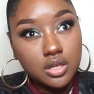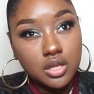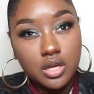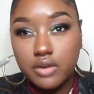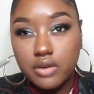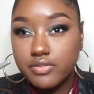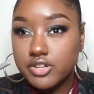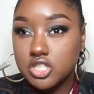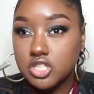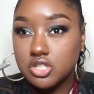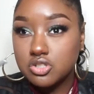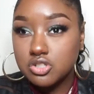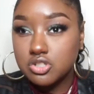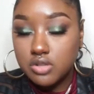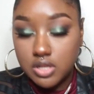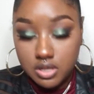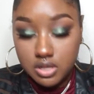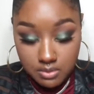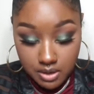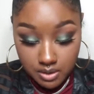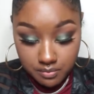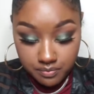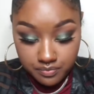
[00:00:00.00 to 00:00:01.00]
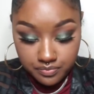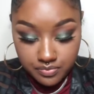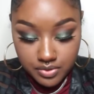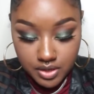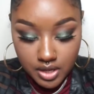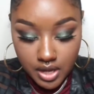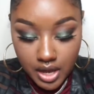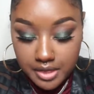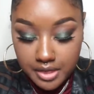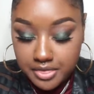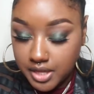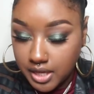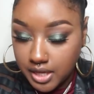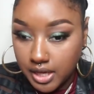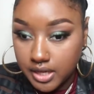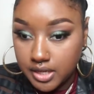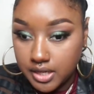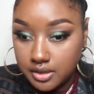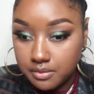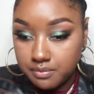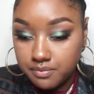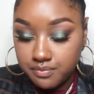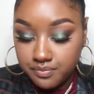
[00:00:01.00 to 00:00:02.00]
Have I showed you? Anyway, I think I
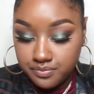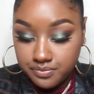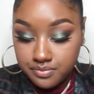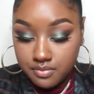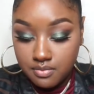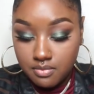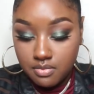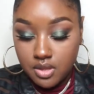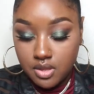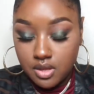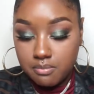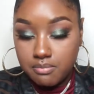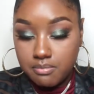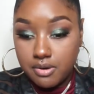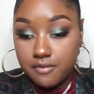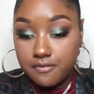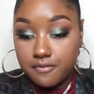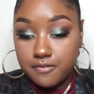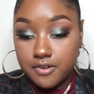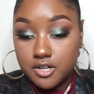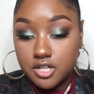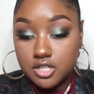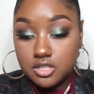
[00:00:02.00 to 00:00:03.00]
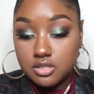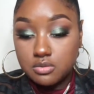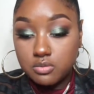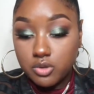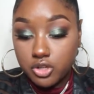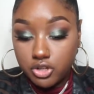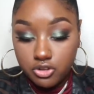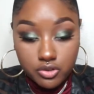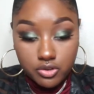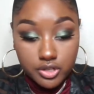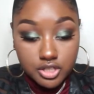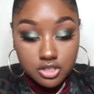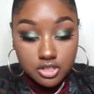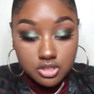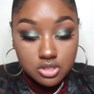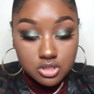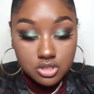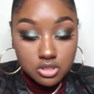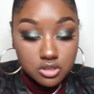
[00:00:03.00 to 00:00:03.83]
did. But first we're gonna